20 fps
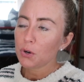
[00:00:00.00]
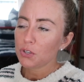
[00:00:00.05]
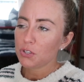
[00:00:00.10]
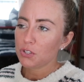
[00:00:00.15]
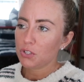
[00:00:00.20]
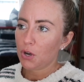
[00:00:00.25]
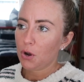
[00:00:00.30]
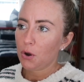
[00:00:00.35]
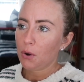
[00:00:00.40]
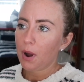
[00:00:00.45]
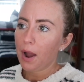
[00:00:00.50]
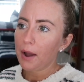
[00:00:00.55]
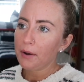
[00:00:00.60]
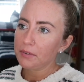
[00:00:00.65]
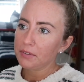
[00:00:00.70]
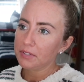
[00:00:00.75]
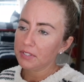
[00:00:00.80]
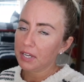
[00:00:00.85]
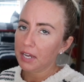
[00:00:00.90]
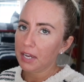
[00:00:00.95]
So I
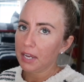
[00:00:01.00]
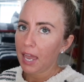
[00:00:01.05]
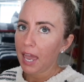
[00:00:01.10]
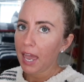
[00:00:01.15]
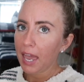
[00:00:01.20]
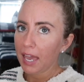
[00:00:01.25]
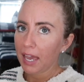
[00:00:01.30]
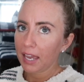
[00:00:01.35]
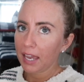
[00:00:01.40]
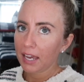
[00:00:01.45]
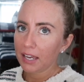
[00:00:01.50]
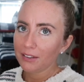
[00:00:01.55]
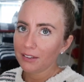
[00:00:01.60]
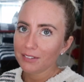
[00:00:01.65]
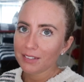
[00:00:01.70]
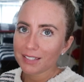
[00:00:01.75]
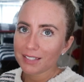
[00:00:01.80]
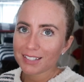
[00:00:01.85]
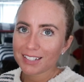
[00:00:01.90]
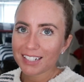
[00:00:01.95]
was like, hey, I got you these